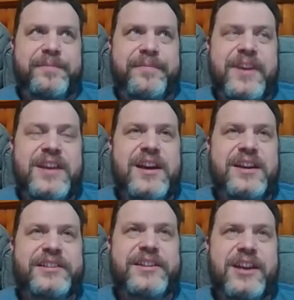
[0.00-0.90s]

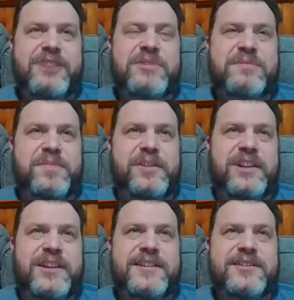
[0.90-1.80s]
EA's got to be
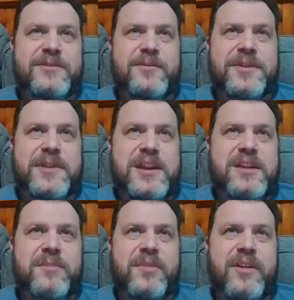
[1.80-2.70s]
pleased with the
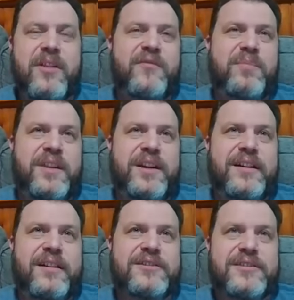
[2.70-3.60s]
number of
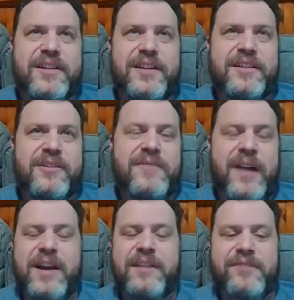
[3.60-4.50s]
players that
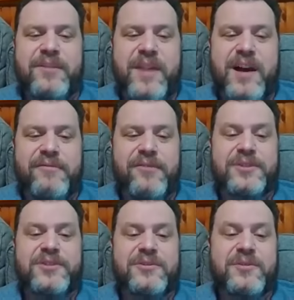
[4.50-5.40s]
arrived on
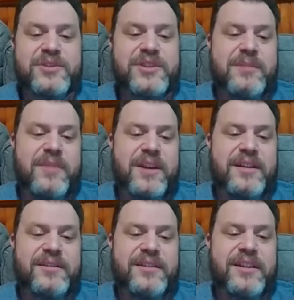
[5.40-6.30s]
Battlefront 2 once they made it